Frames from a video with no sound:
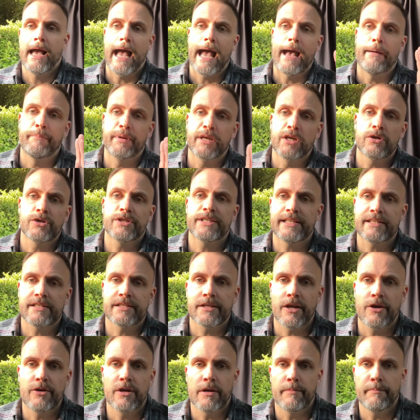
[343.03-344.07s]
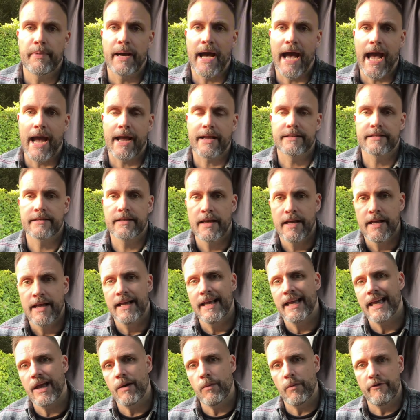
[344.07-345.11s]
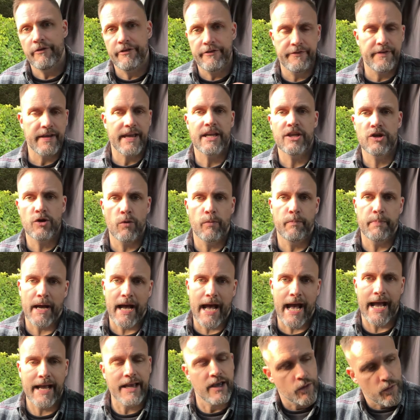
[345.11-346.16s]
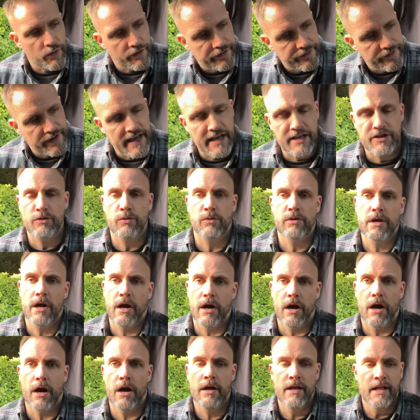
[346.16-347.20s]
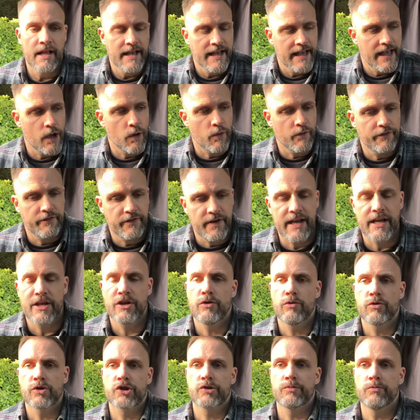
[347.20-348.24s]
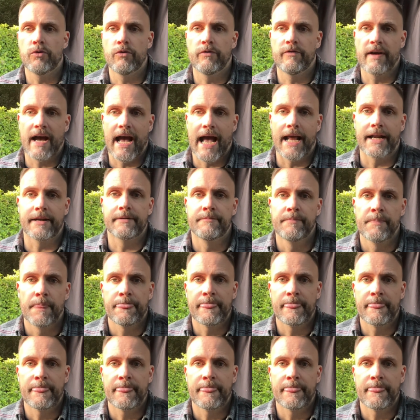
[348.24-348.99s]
And because it's so compact, it will fit in your bag, it will fit in your car, it will fit in your small van,